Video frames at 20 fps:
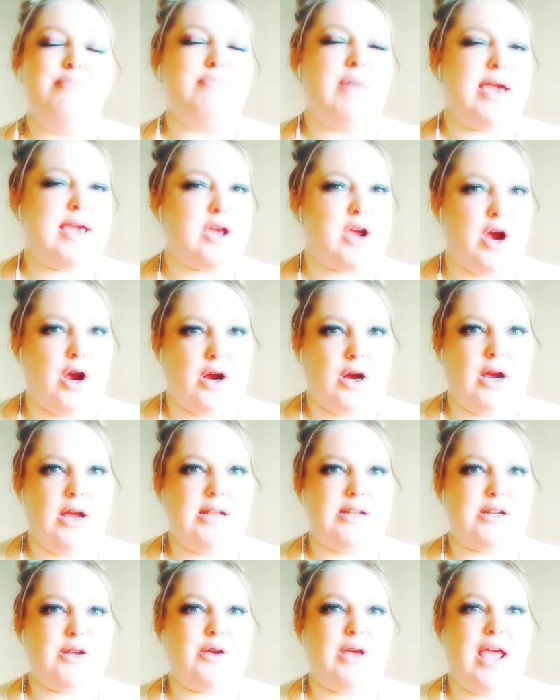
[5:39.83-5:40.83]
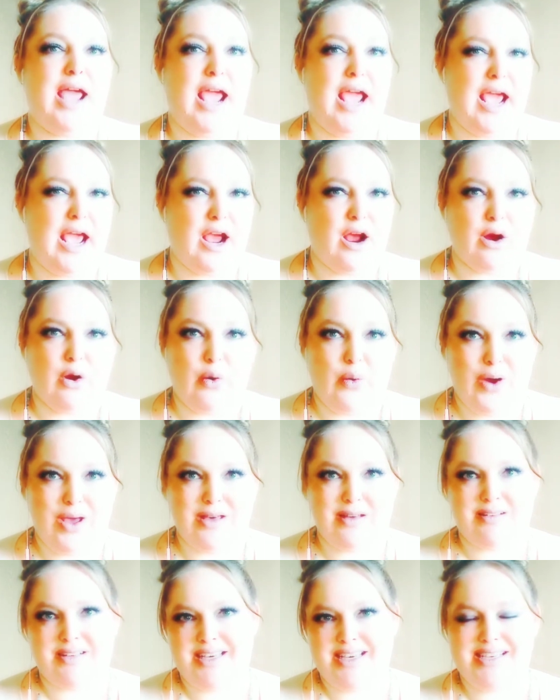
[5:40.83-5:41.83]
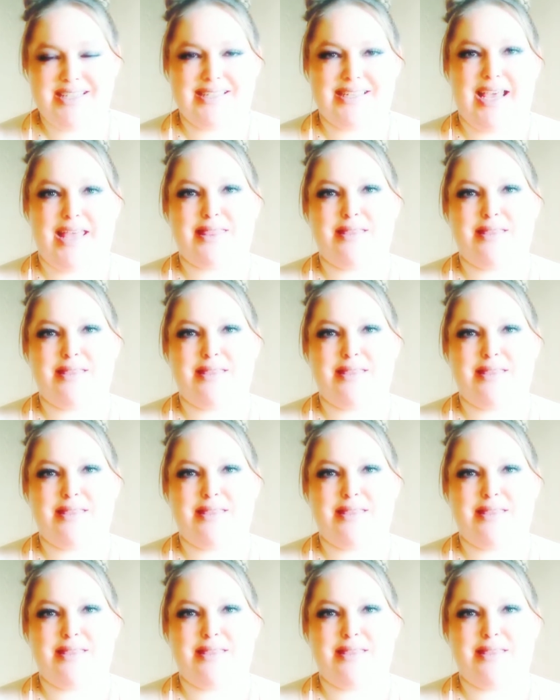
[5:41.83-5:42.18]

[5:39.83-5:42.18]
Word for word: my current hair oil is